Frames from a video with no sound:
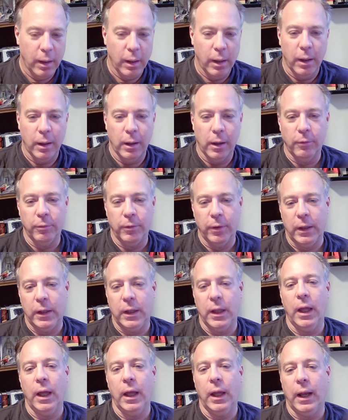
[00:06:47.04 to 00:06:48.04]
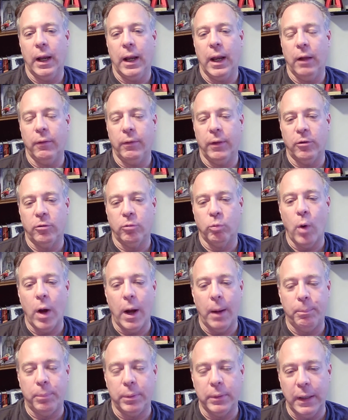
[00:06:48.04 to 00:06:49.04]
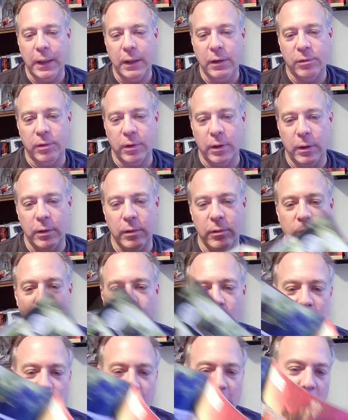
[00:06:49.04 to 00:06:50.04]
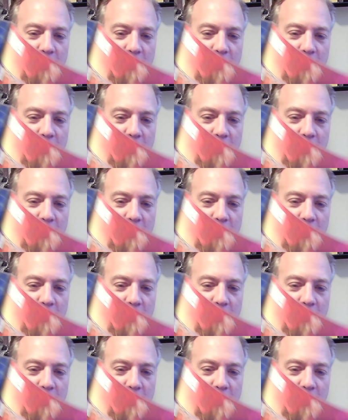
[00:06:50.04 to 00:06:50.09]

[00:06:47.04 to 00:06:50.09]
of the king and how they swap places with the other